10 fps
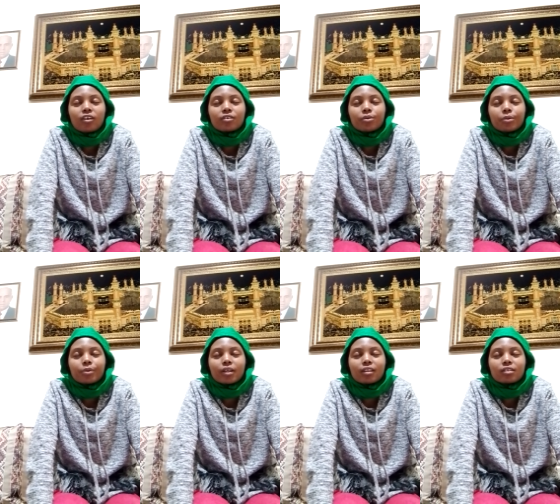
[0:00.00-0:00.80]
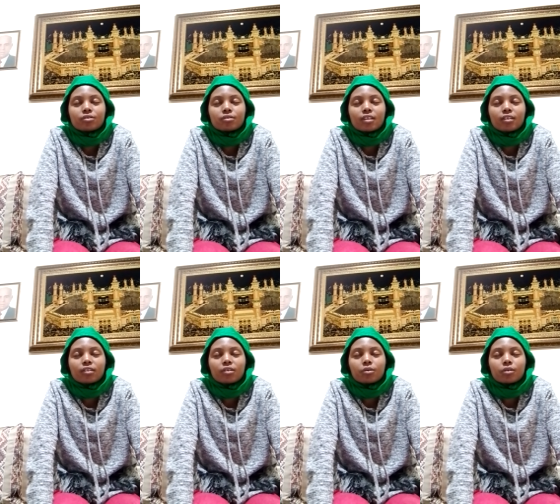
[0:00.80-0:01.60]
Lord, we pray that you
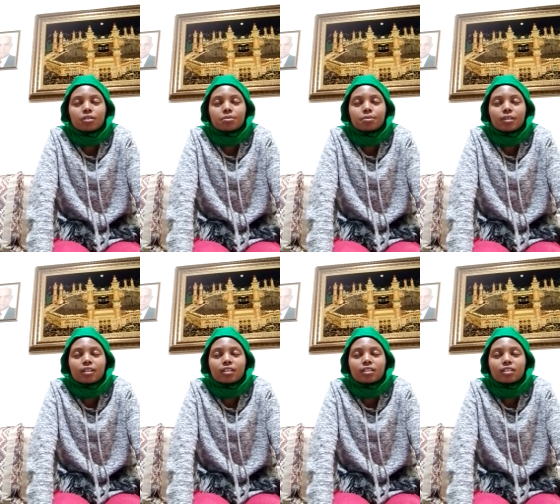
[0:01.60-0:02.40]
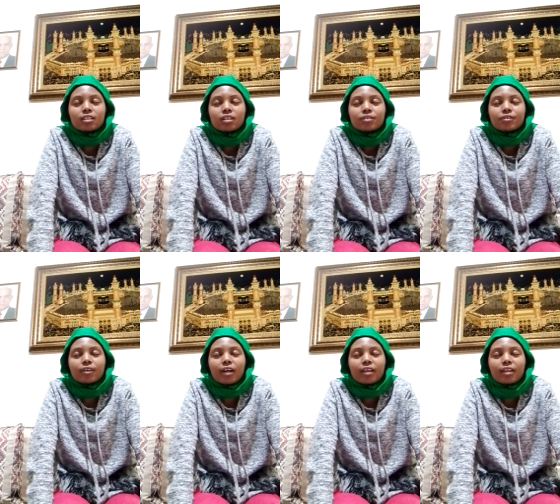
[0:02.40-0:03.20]
send the Holy Spirit to
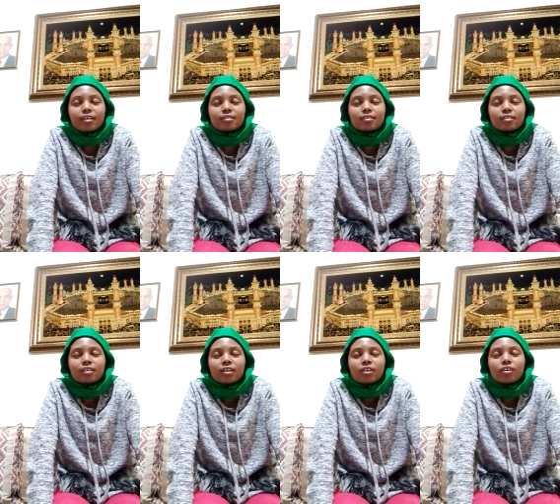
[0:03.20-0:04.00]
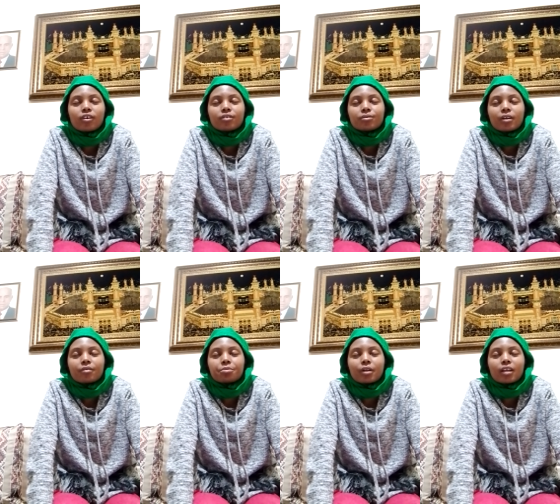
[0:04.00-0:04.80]
guide us. Lord, we
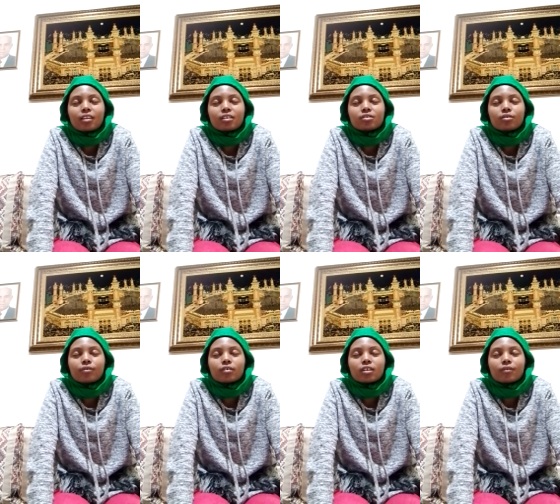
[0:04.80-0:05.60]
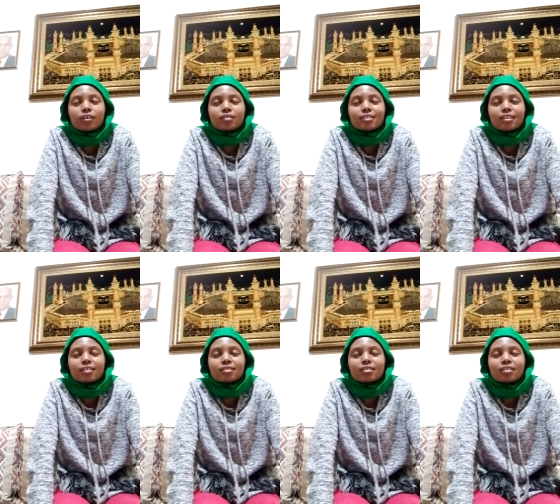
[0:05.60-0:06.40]
have prayed that you forgive our
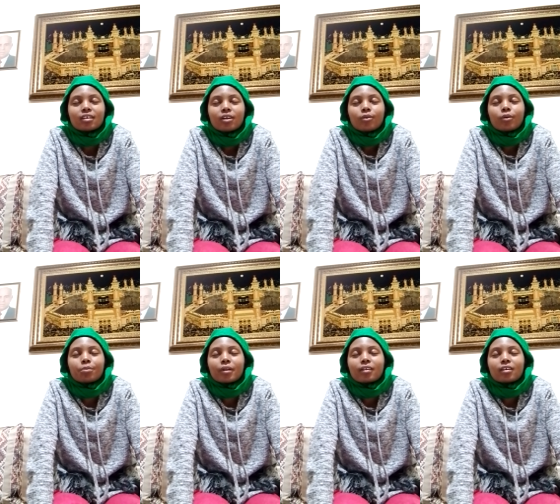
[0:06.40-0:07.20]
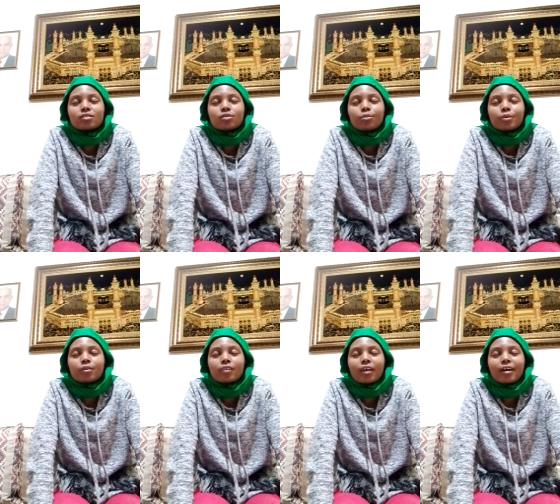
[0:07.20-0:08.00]
sins. We pray that you be
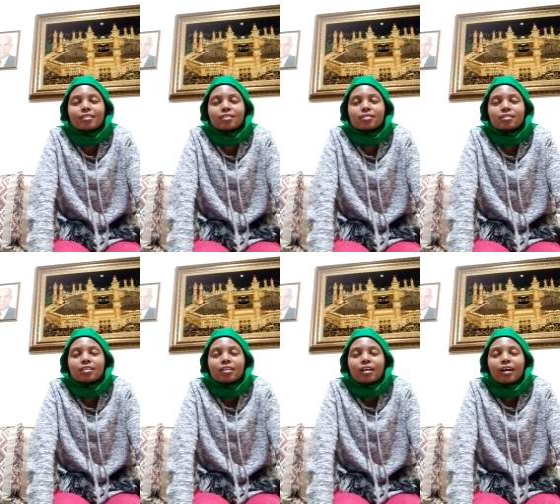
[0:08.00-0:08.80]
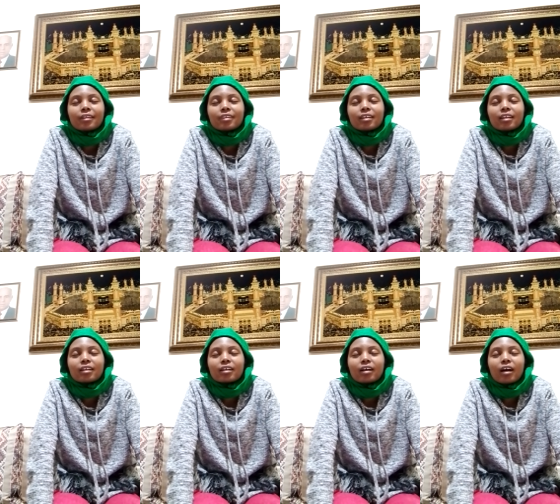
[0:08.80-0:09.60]
with us until
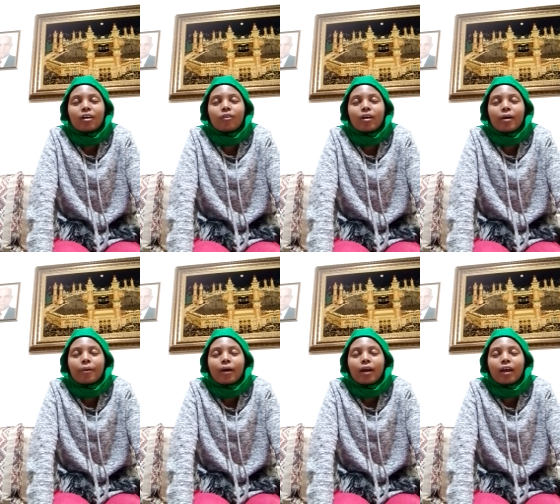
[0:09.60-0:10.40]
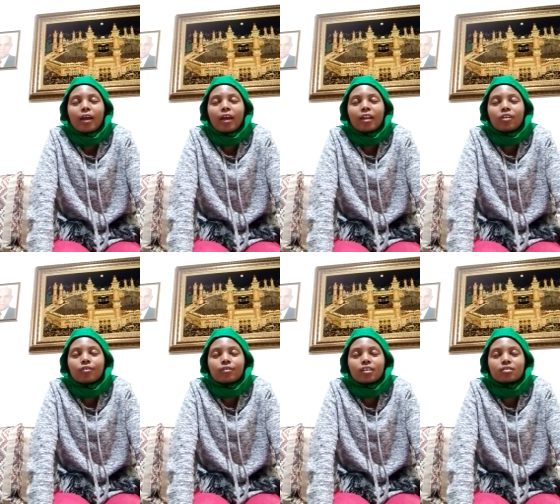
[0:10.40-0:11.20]
our end
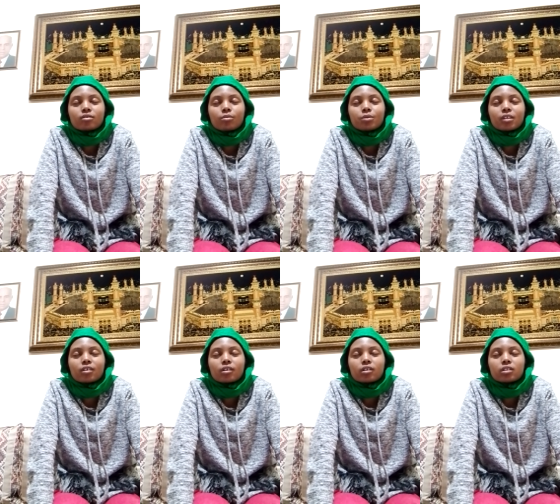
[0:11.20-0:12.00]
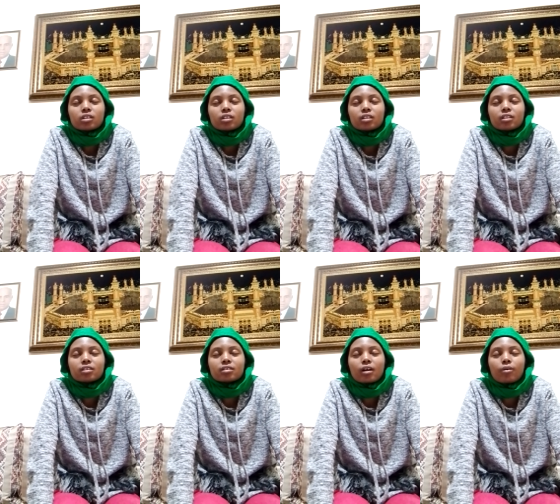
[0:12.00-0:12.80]
of this topic, Lord. It
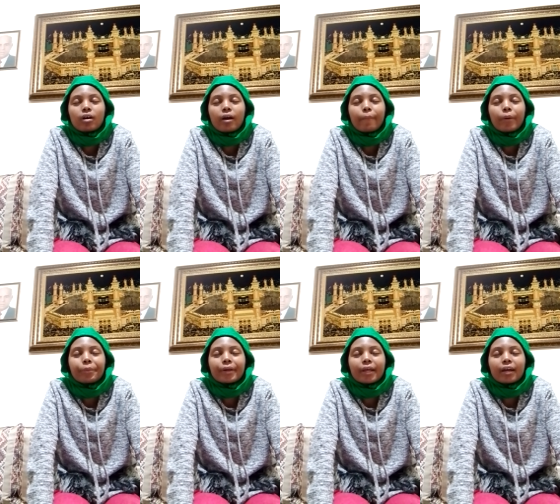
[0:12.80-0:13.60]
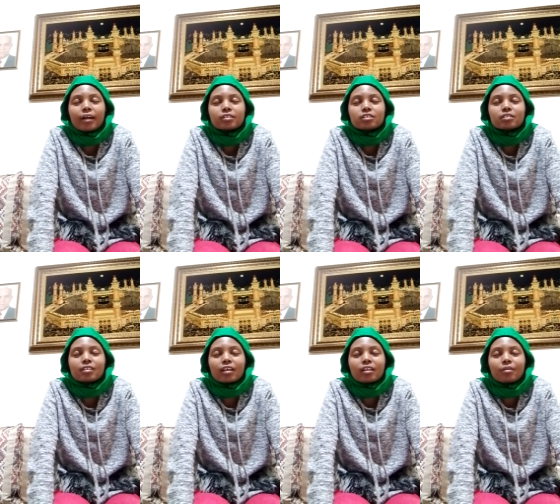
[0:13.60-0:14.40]
is our humble prayer through
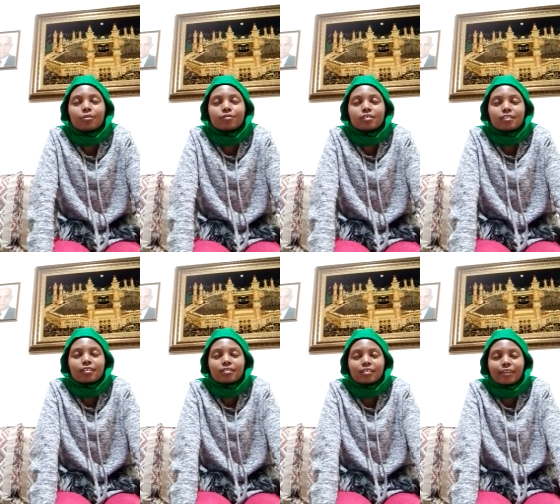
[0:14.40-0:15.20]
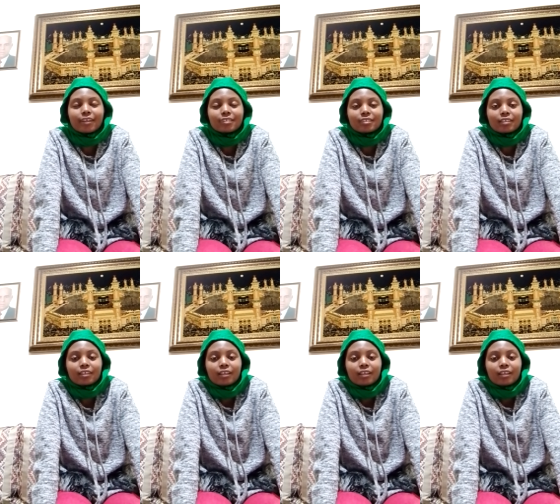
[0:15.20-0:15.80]
thy name of Jesus Christ.